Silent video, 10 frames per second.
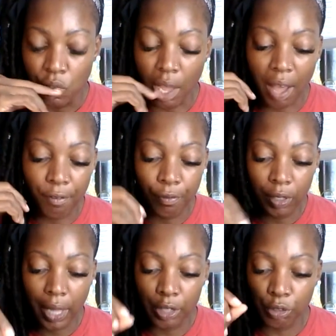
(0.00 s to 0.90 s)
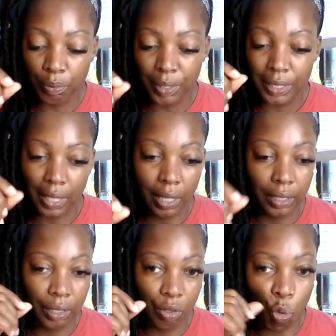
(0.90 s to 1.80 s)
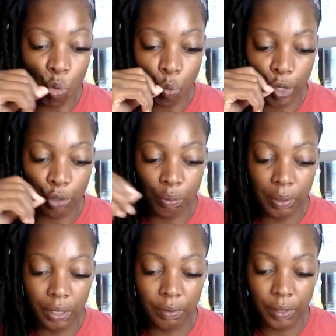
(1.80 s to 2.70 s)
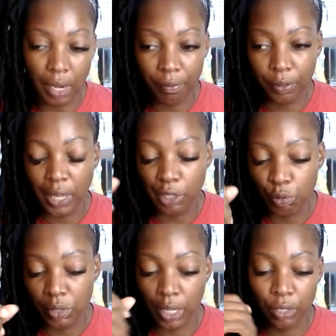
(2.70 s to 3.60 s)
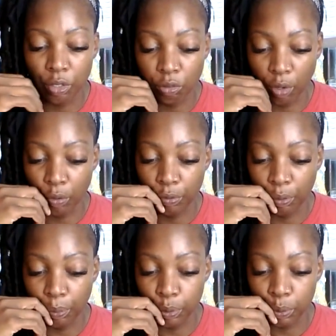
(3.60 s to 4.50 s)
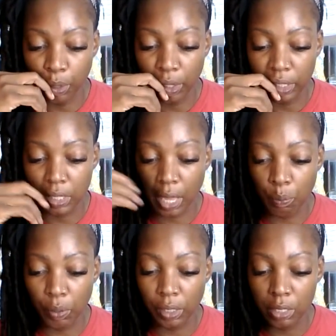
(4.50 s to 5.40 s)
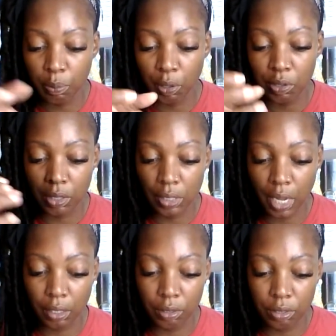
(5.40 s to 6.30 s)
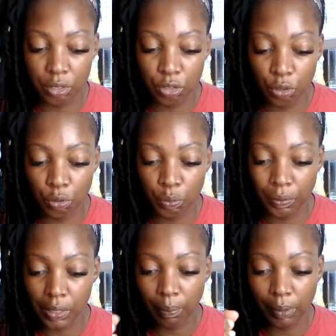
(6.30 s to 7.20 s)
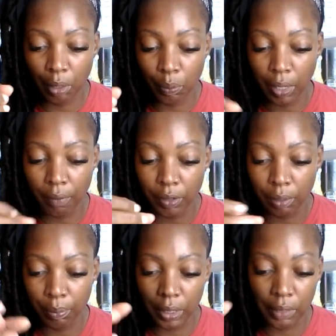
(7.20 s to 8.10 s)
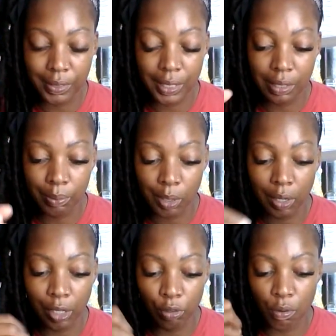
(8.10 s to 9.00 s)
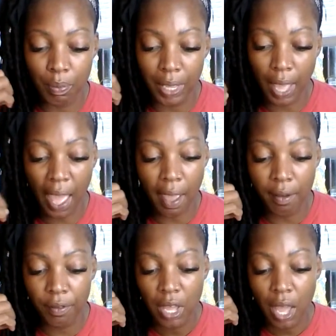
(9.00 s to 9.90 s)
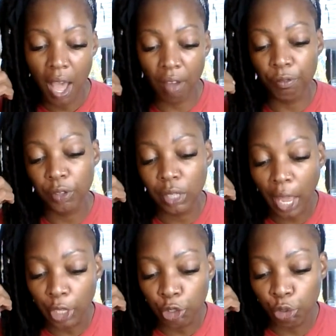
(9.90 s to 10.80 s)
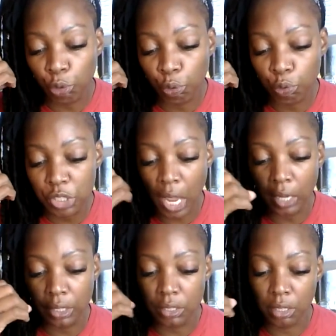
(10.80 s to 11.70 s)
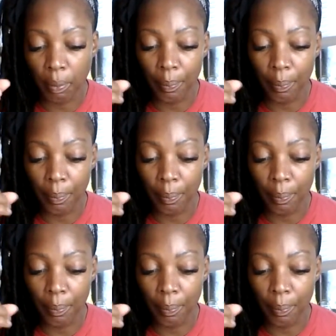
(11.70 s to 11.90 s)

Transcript: I feel like you be standing on what you believe in. I feel like you stand your ground for the most part. It's like when this person challenges you with something, whatever the belief systems are that you may have, I feel like you challenge them